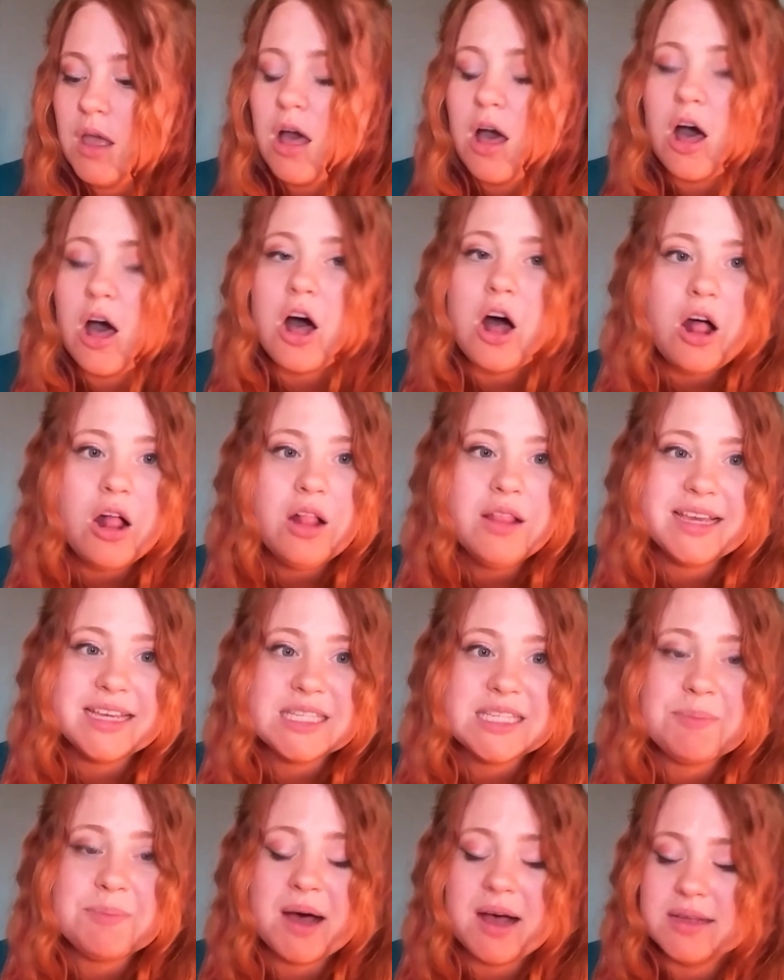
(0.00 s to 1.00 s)
All
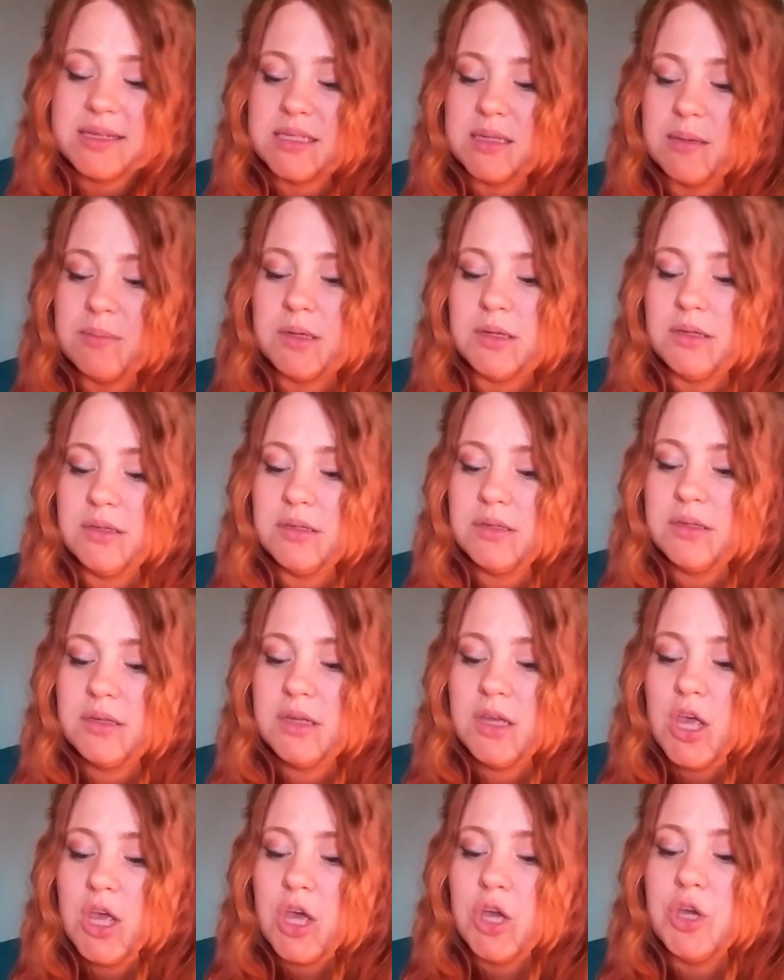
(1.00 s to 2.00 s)
is possible.
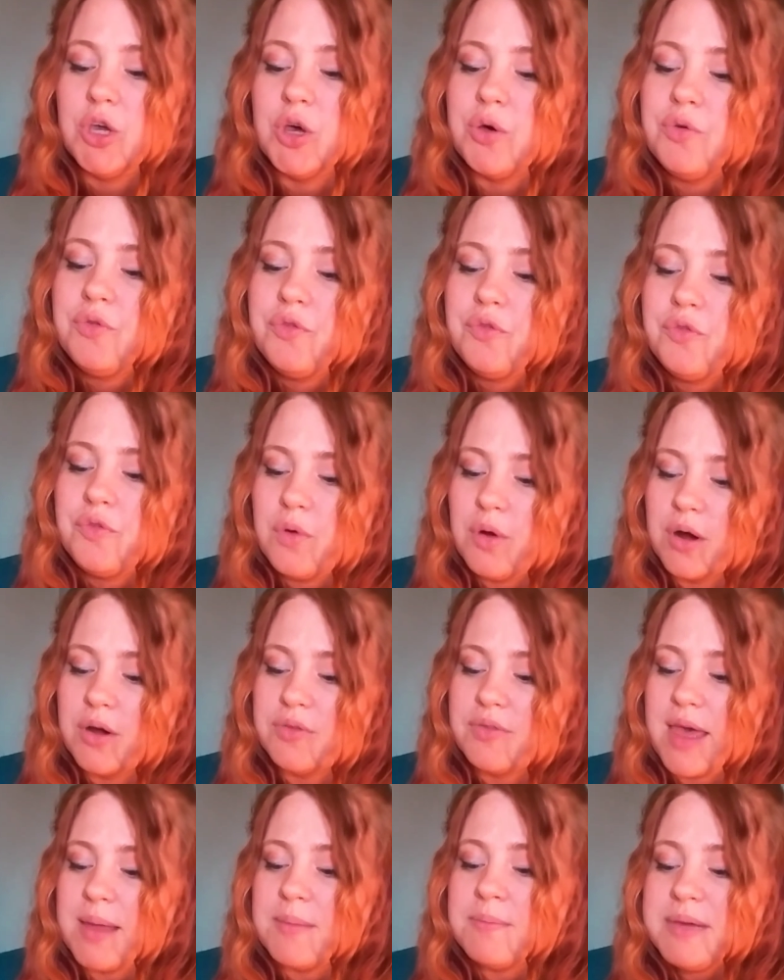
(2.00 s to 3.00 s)
Go
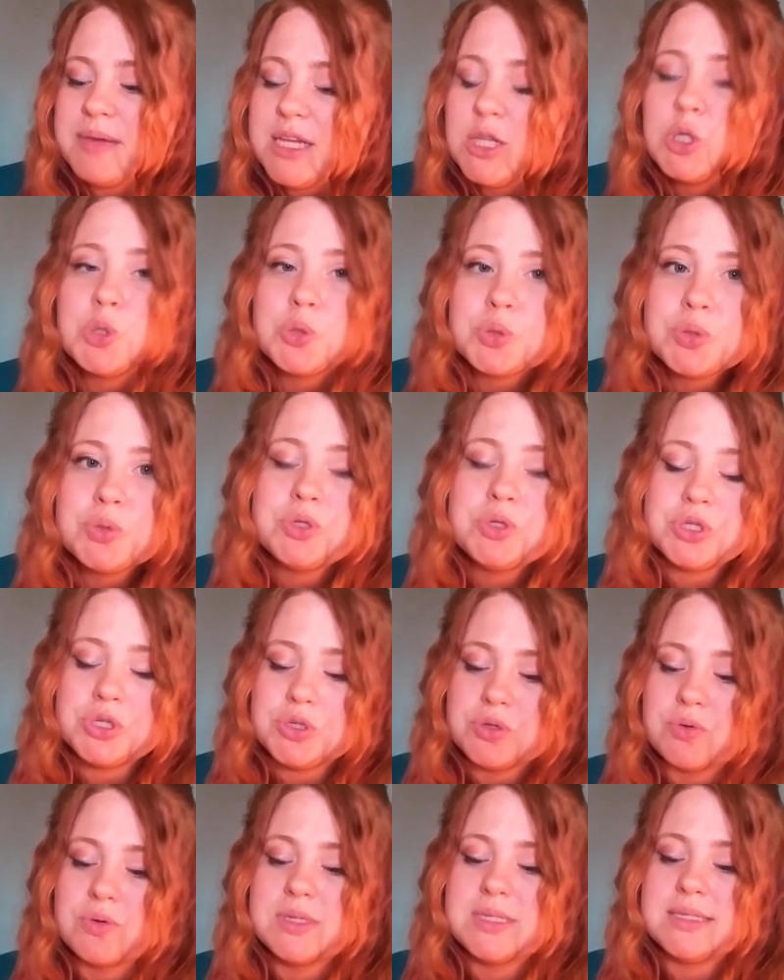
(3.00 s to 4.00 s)
forth and be true to
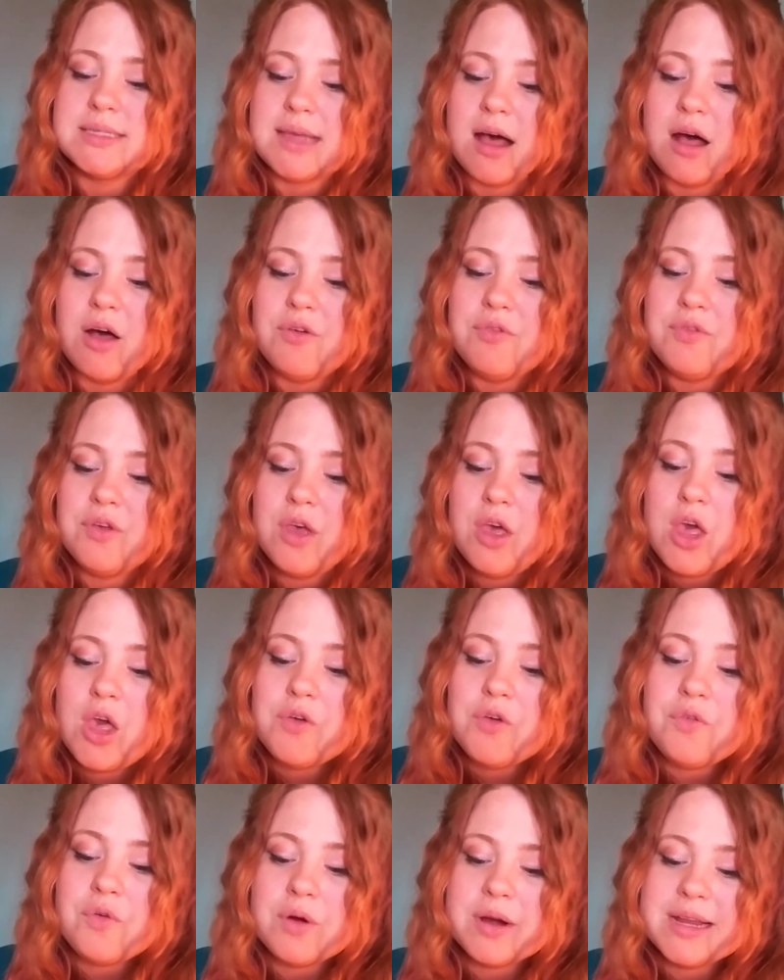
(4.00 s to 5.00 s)
yourself,
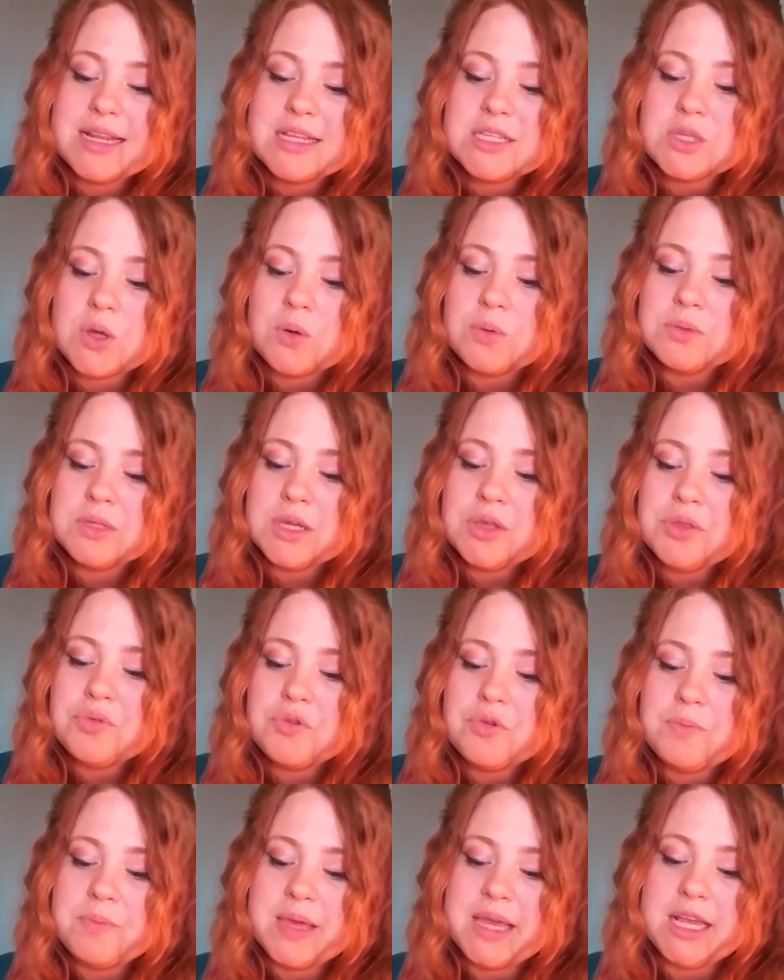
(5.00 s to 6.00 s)
for it is only
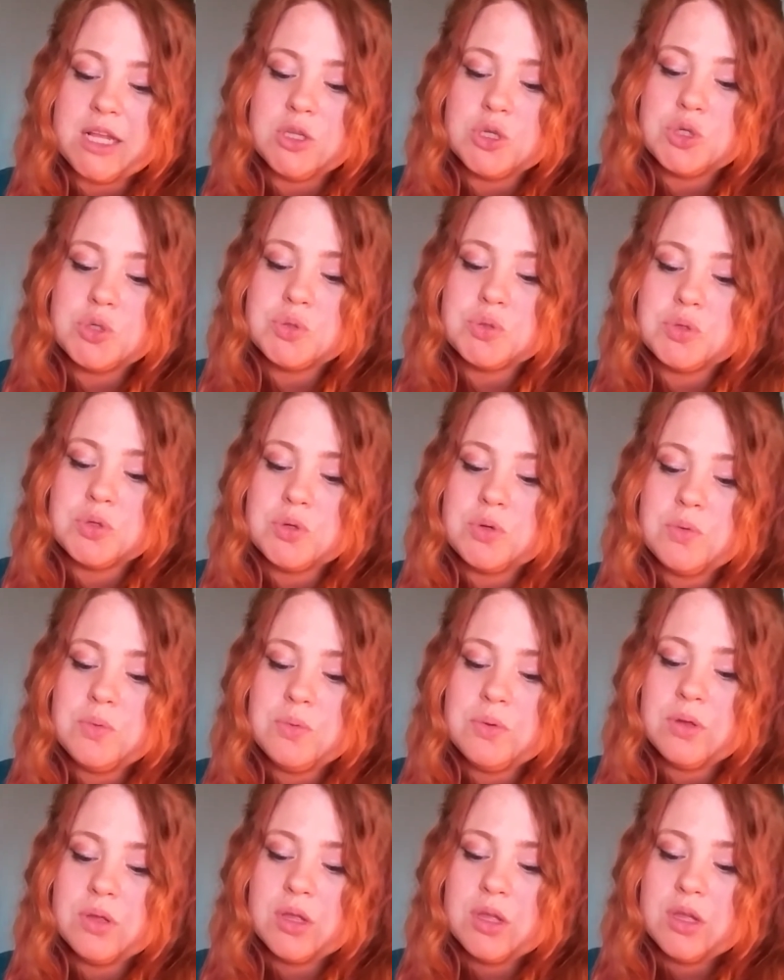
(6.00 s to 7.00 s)
through being true
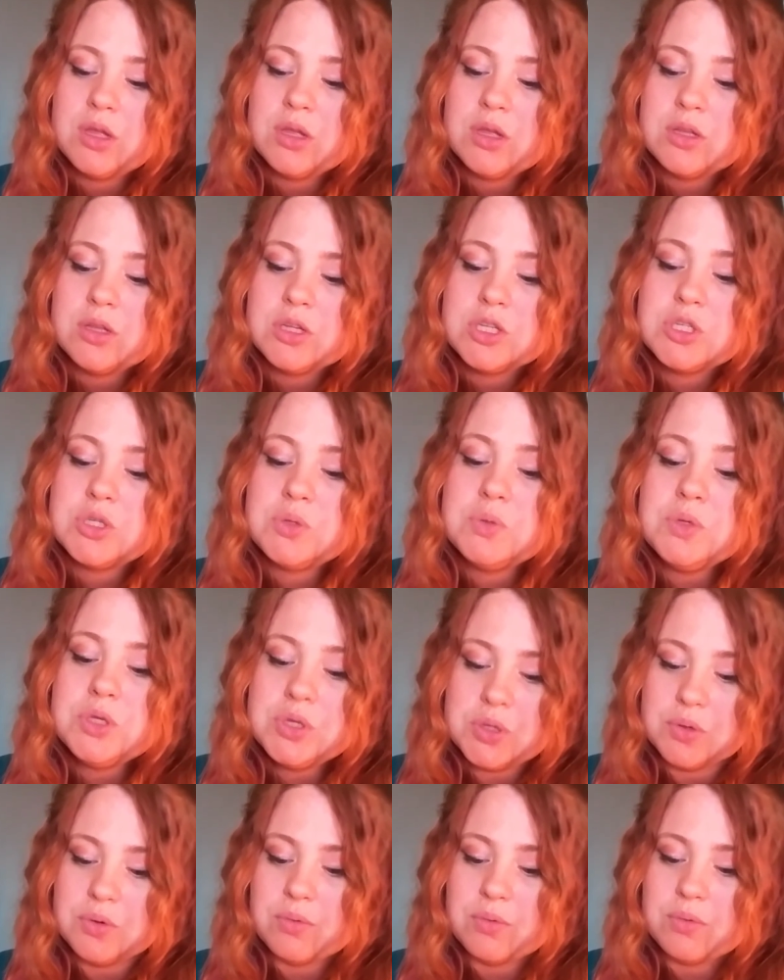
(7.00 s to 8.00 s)
to
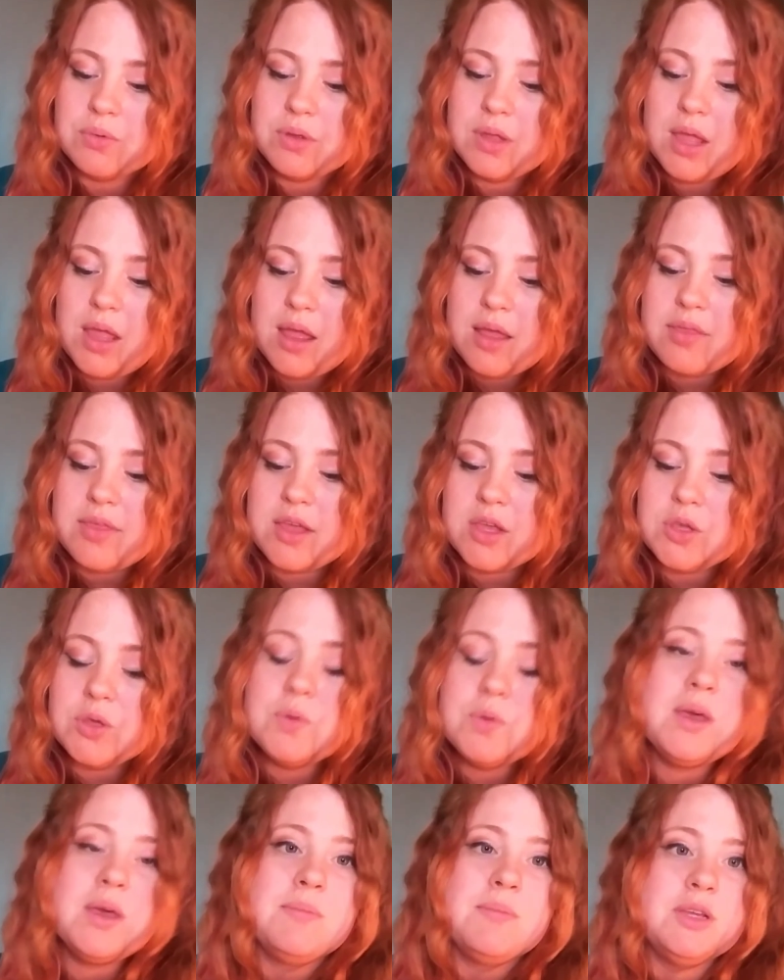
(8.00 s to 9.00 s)
you that you
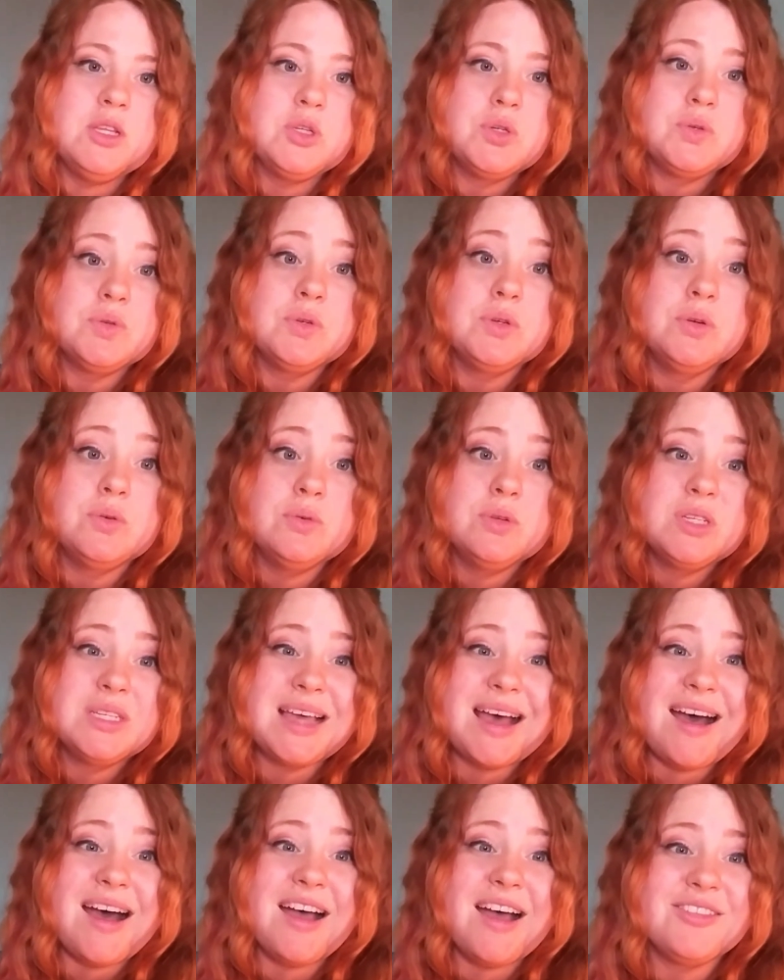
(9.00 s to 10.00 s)
can be true to
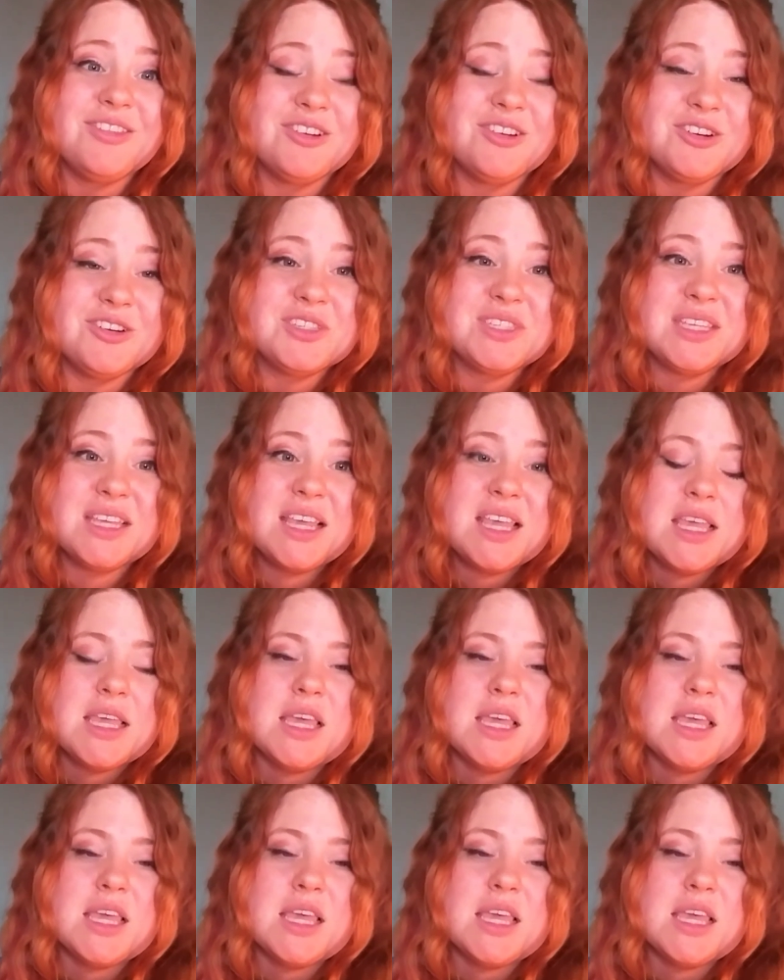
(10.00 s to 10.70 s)
others.